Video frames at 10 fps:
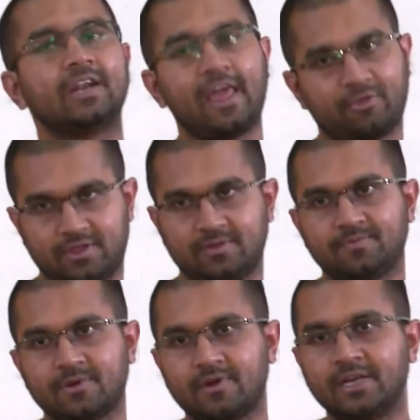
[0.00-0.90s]
death.
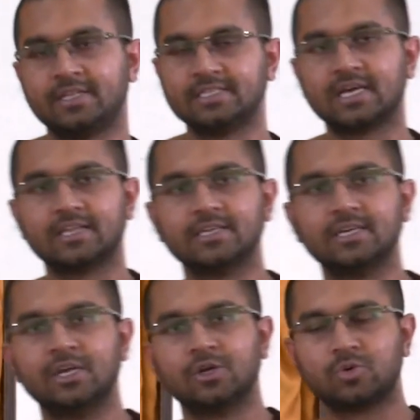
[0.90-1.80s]
Right? These are
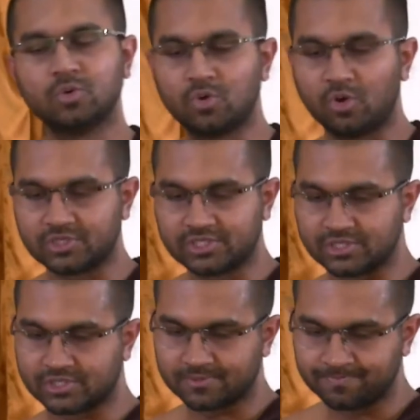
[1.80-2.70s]
the two
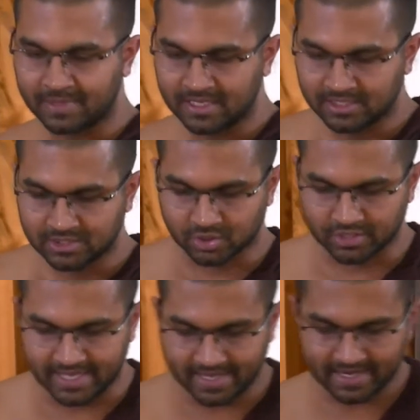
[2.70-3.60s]
causes. So
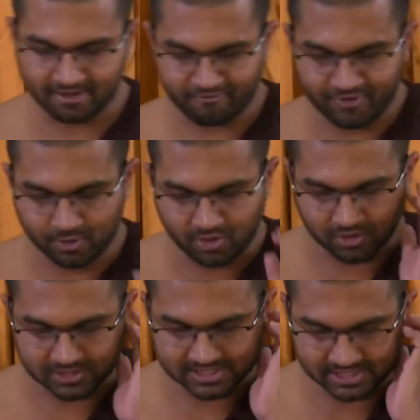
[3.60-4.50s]
there are few
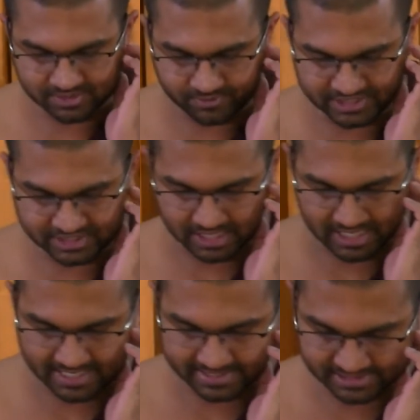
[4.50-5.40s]
causes which
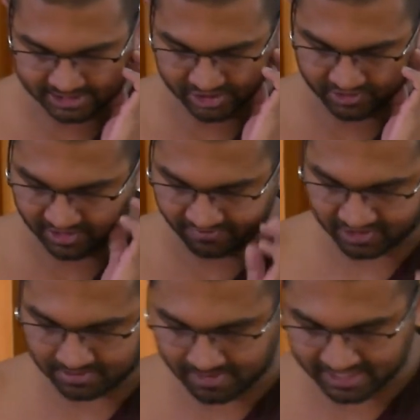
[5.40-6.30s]
are necessary for
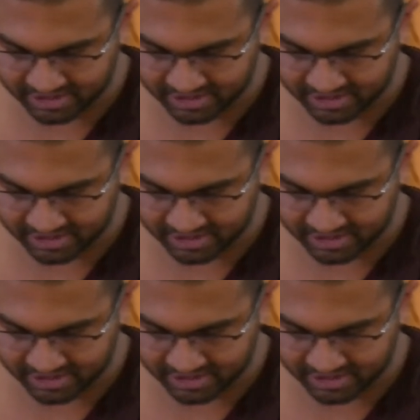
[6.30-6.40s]
the mind